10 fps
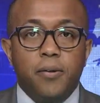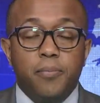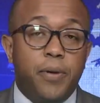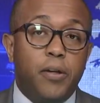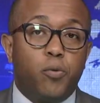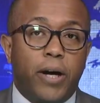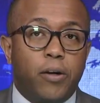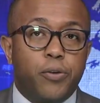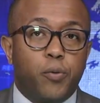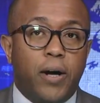
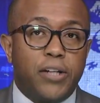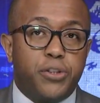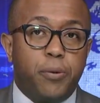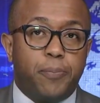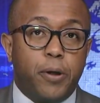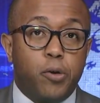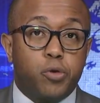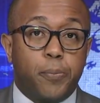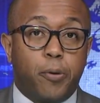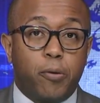Meanwhile, the Washington
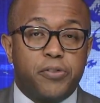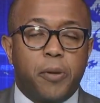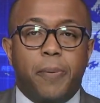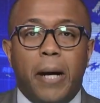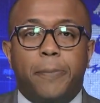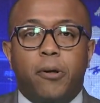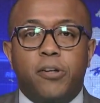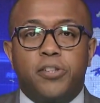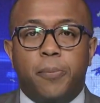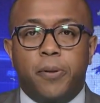Post reports the
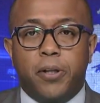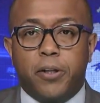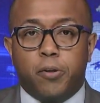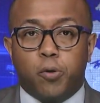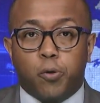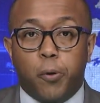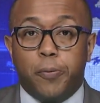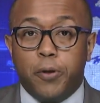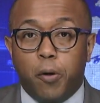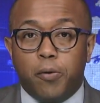bipartisan political
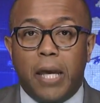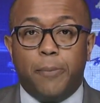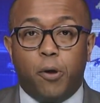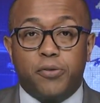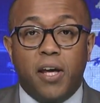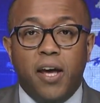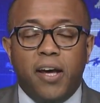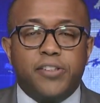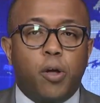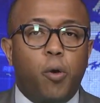group No Labels
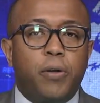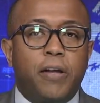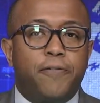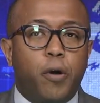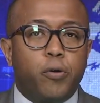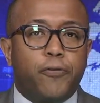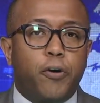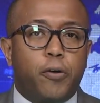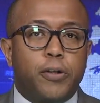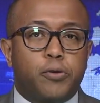is holding voter
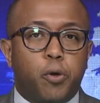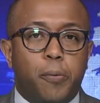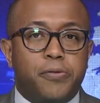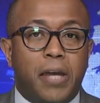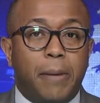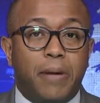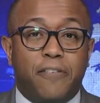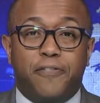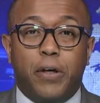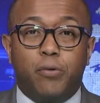focus groups aimed
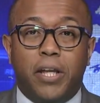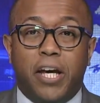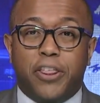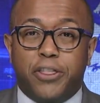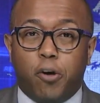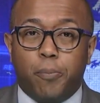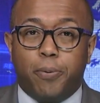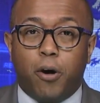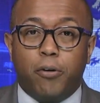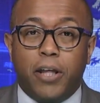at fielding a third
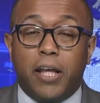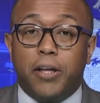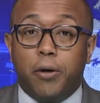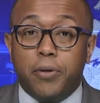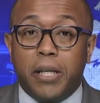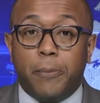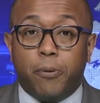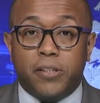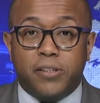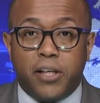party unity
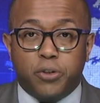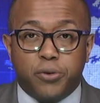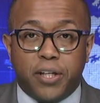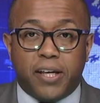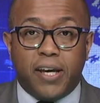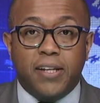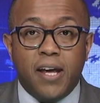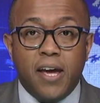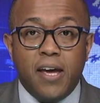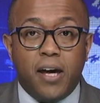presidential ticket.
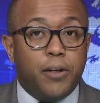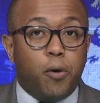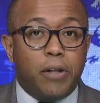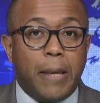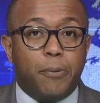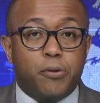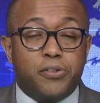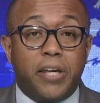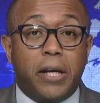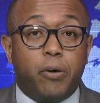A No
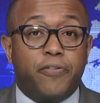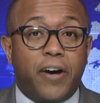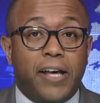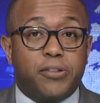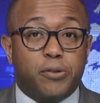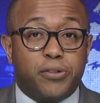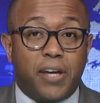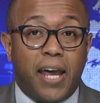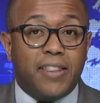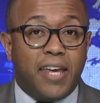Labels senior advisor
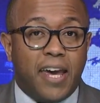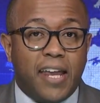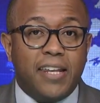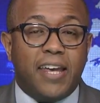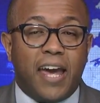saying the end